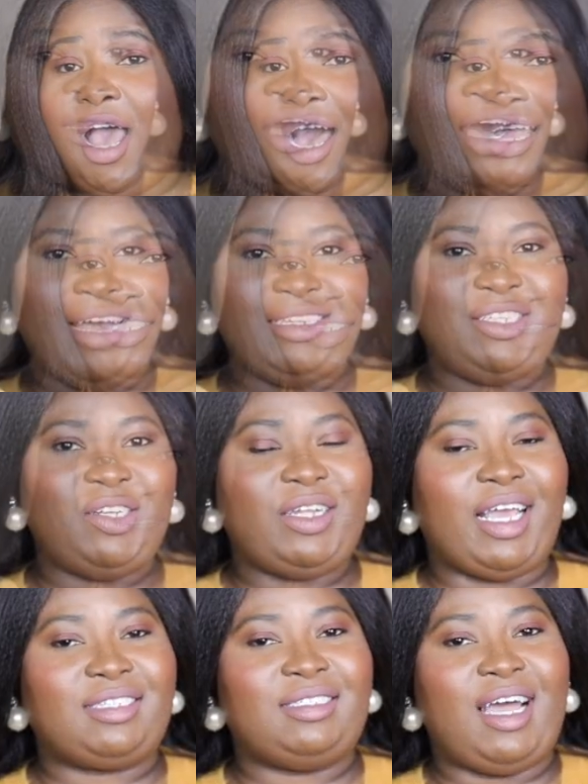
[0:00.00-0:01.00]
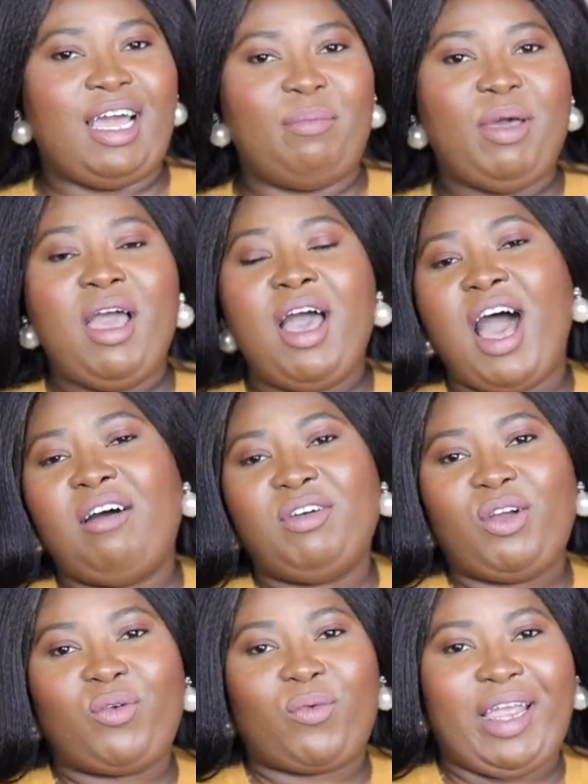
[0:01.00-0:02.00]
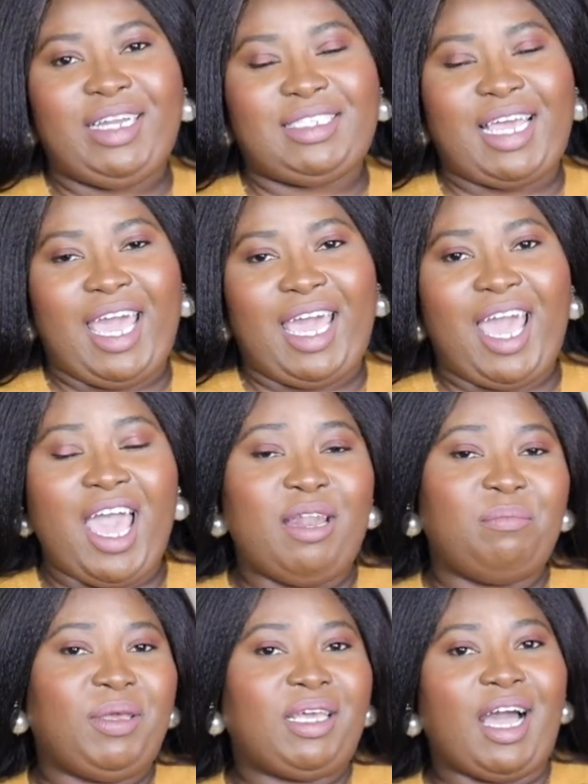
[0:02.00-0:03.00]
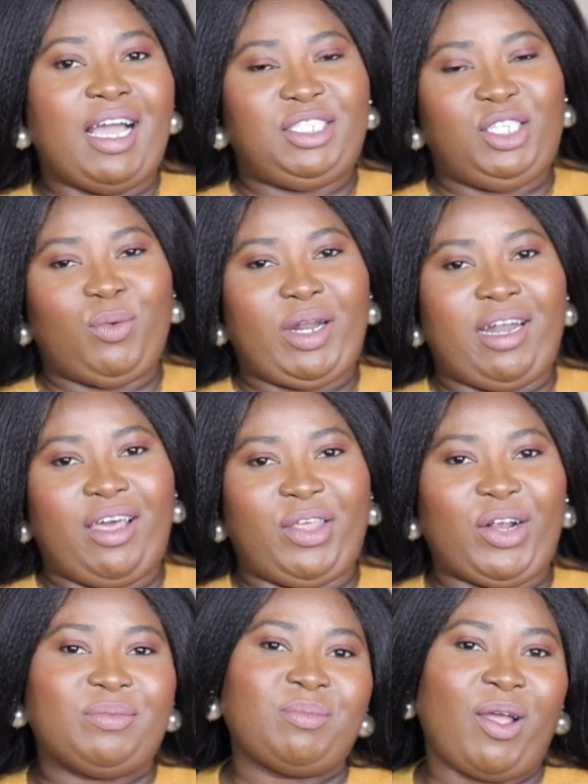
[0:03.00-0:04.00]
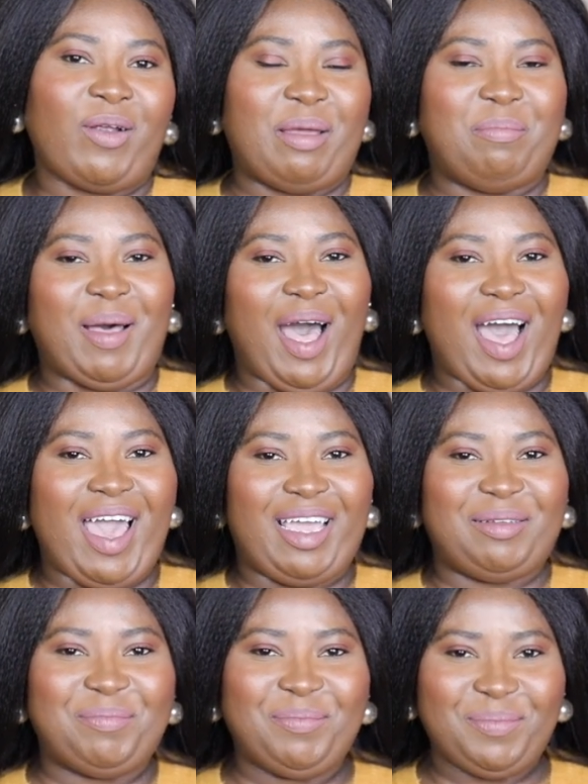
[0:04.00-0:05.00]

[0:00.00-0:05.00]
Until next time, have a great day and be kind to one another. All right, bye.